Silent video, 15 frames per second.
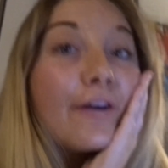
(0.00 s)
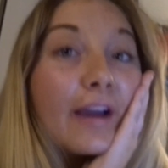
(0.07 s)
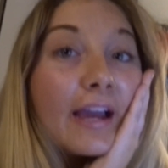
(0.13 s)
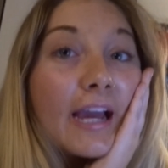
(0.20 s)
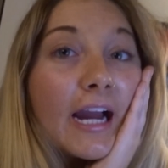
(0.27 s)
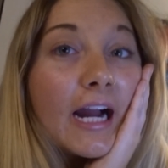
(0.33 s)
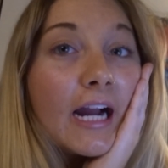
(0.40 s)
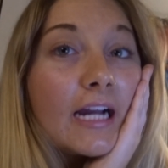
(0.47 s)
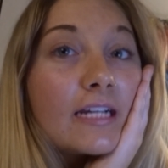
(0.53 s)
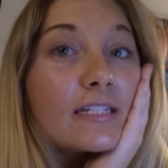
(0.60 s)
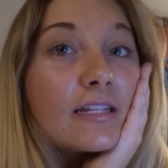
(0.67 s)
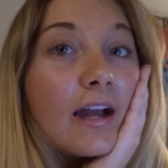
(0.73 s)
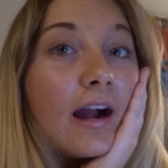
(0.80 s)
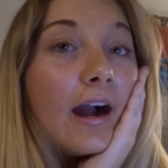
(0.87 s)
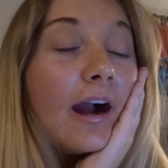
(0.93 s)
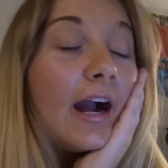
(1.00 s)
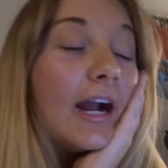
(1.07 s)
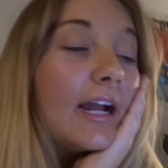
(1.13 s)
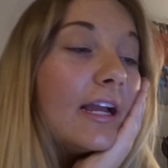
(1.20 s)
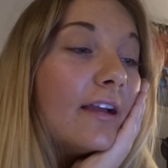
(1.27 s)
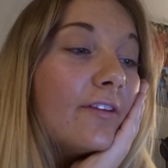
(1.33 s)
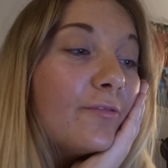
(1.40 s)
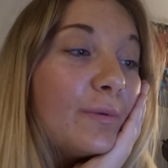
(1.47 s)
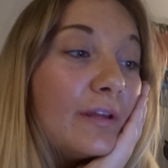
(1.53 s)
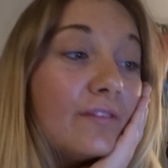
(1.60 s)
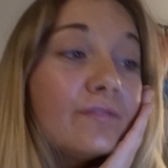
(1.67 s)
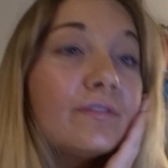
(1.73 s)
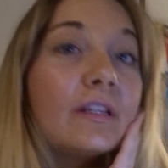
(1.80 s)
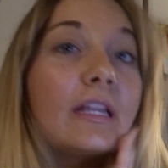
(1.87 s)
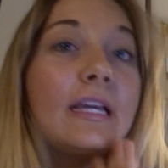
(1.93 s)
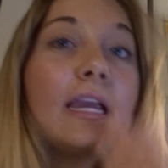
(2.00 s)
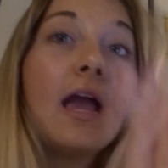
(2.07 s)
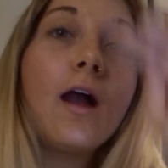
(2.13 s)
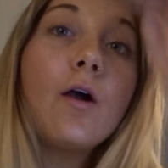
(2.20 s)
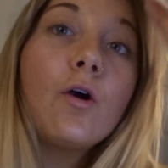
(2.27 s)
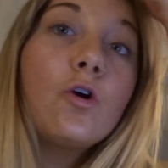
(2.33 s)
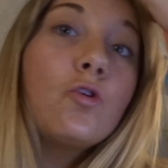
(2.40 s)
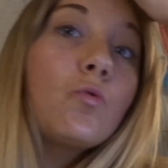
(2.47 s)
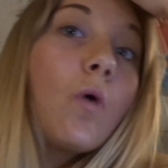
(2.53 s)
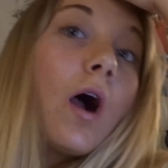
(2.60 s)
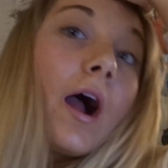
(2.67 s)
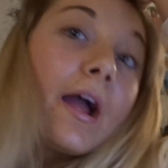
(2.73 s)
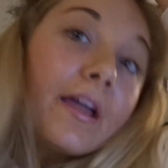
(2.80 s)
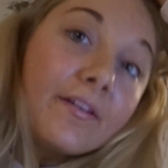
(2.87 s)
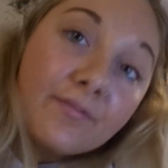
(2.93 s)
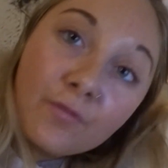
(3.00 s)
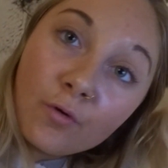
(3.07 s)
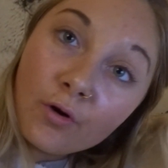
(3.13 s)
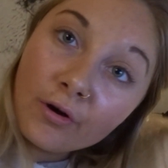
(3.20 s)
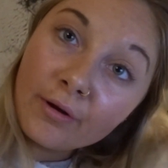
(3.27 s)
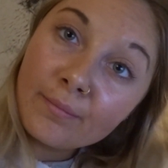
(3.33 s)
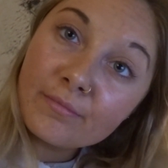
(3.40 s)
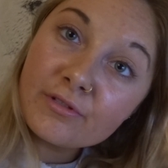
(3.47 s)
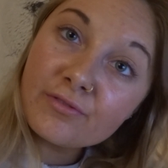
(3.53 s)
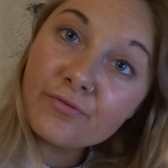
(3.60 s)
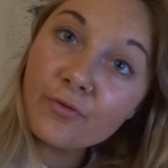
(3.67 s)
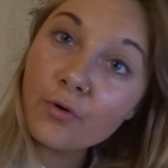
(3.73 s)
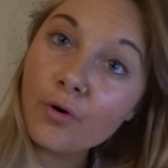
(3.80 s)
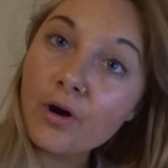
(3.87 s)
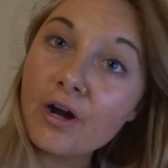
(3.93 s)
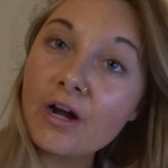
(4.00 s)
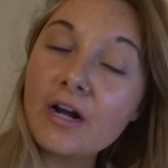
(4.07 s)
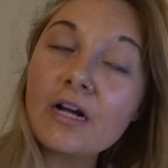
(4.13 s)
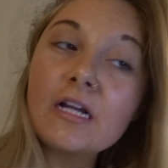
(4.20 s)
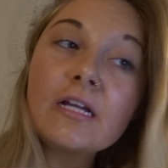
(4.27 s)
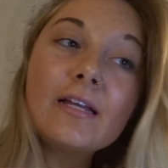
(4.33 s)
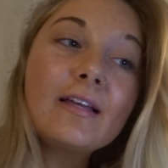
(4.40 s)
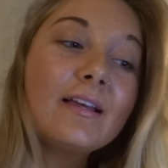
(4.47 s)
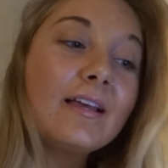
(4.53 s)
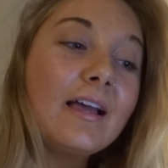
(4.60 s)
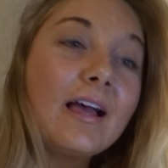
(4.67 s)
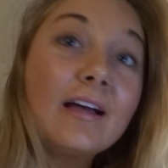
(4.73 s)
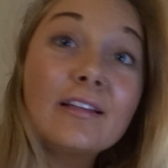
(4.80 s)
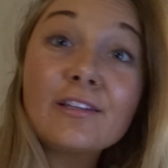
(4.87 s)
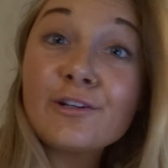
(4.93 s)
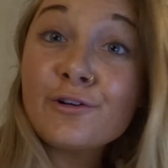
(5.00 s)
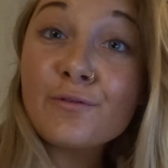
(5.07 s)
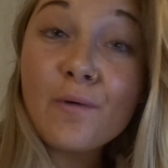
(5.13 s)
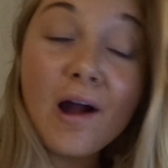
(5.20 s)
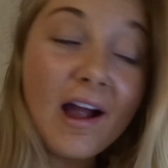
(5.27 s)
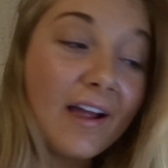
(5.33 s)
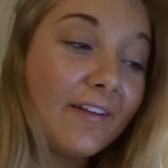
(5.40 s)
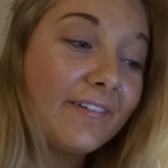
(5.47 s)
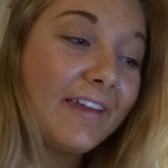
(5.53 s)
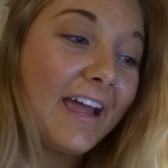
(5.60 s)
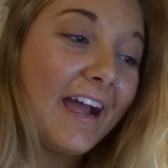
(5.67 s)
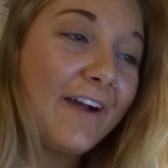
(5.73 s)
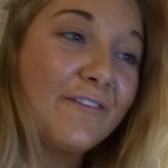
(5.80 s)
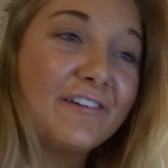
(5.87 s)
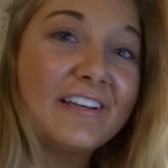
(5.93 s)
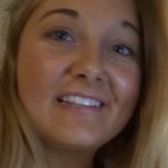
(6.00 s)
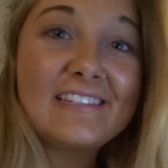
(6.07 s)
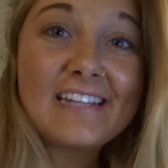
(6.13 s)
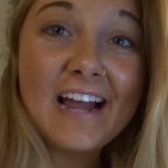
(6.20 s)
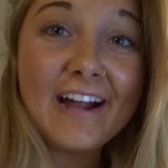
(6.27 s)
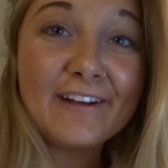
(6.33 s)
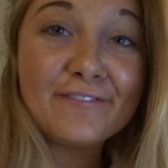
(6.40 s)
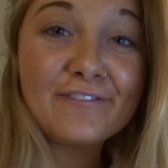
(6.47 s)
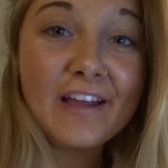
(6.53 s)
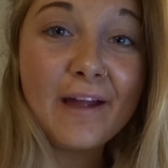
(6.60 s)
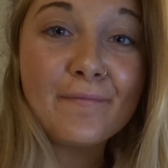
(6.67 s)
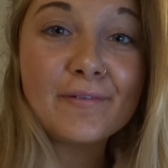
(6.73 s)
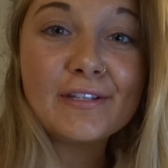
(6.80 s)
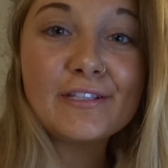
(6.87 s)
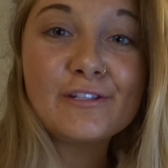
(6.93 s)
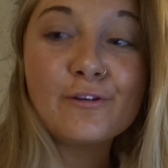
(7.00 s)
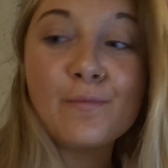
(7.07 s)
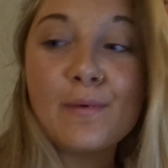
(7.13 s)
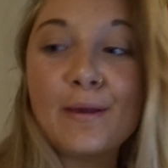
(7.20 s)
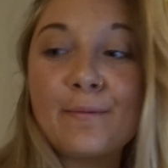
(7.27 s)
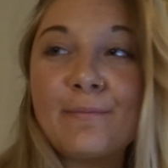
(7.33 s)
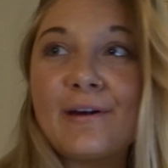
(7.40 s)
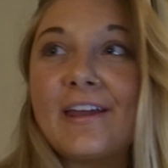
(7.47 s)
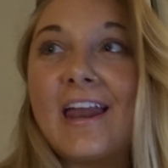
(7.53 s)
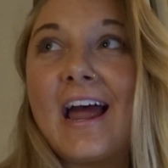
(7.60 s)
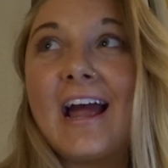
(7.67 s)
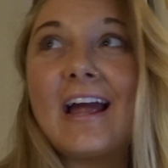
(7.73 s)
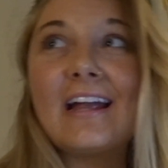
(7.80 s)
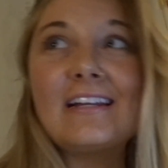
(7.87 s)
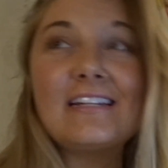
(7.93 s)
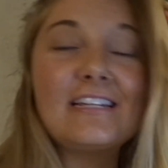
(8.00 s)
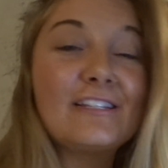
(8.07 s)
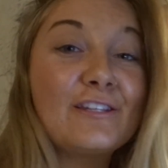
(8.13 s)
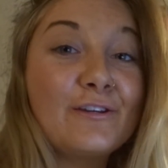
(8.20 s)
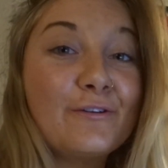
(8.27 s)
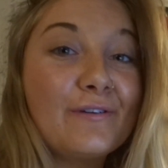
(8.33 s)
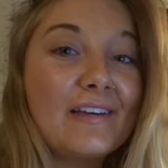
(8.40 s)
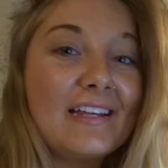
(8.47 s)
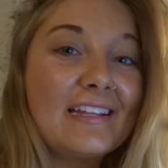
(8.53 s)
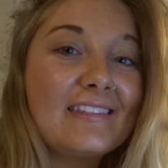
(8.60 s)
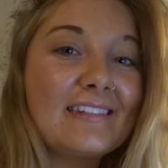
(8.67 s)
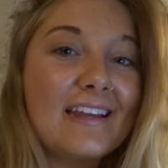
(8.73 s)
Okay guys, I have been filling out Hawaii forms for a little while now. It's kind of time consuming, but I need to do it. It's